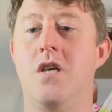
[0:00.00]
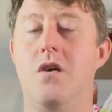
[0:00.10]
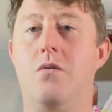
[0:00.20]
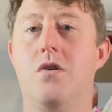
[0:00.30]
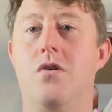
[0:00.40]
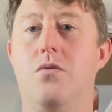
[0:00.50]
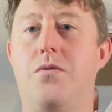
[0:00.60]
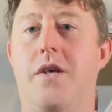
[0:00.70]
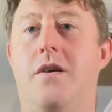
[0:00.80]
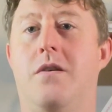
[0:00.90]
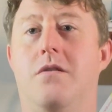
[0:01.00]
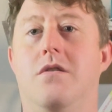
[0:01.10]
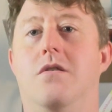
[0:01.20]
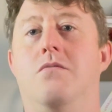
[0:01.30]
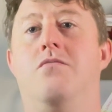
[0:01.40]
One cool thing,
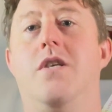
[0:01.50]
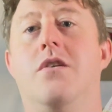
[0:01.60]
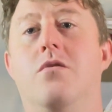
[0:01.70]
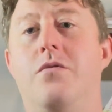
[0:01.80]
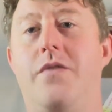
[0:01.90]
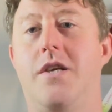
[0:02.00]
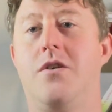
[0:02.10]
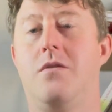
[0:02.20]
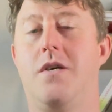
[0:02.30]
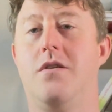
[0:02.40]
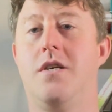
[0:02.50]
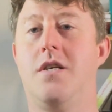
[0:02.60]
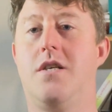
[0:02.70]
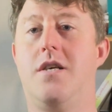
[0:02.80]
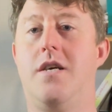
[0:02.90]
really cool feature about
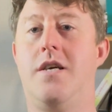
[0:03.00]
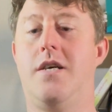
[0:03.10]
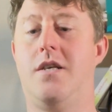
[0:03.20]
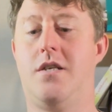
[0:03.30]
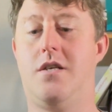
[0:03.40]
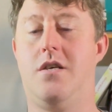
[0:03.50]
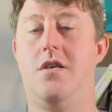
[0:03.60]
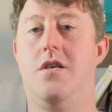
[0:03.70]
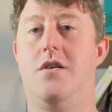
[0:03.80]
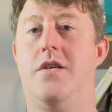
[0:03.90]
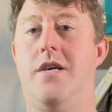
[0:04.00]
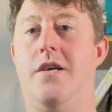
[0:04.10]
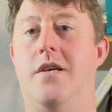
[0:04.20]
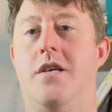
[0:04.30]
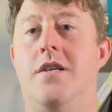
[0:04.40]
this is that
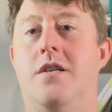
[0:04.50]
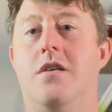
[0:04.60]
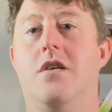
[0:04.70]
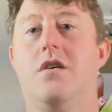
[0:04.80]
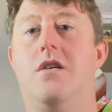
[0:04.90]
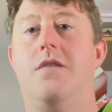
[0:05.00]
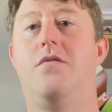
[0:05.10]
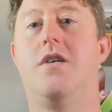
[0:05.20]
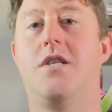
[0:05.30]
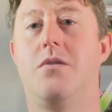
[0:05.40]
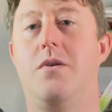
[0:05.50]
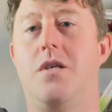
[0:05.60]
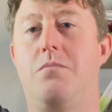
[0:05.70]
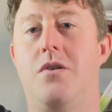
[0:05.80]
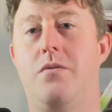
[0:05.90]
it can cleverly
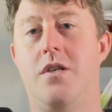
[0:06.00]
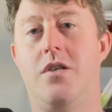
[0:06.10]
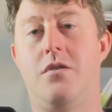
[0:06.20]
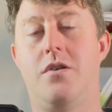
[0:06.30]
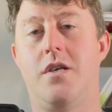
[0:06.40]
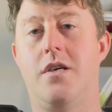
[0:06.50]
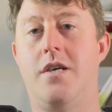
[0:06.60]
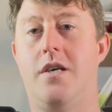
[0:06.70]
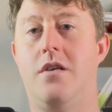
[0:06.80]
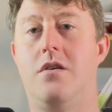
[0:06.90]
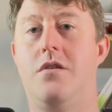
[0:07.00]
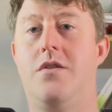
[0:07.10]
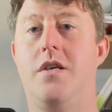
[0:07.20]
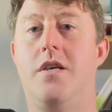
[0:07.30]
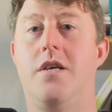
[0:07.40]
switch between shooting in
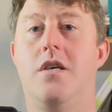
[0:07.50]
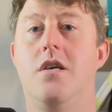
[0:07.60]
the